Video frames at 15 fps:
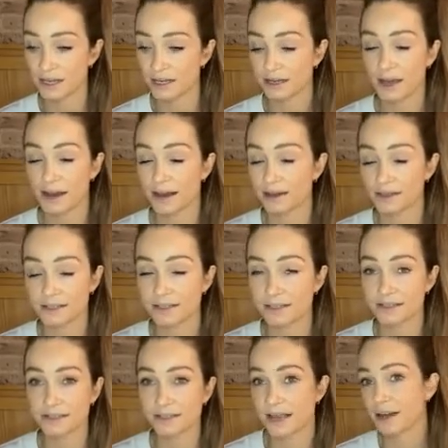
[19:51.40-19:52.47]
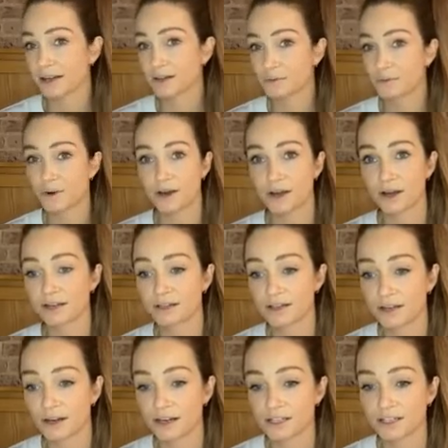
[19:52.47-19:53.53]
Yeah, it's the exact word.
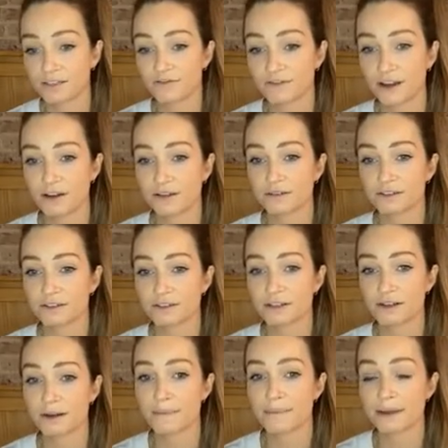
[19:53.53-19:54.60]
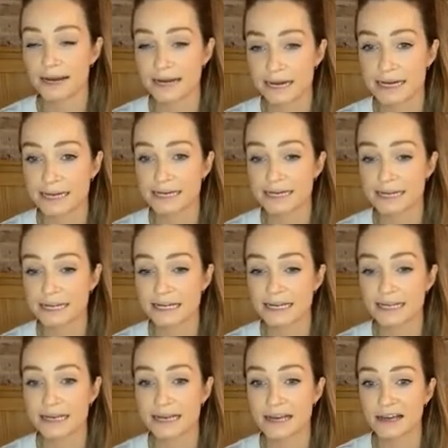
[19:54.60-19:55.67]
I just felt
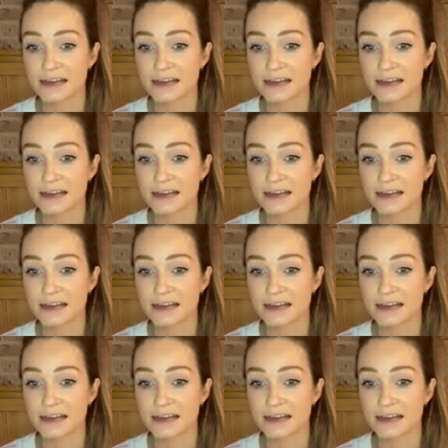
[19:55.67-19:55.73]
completely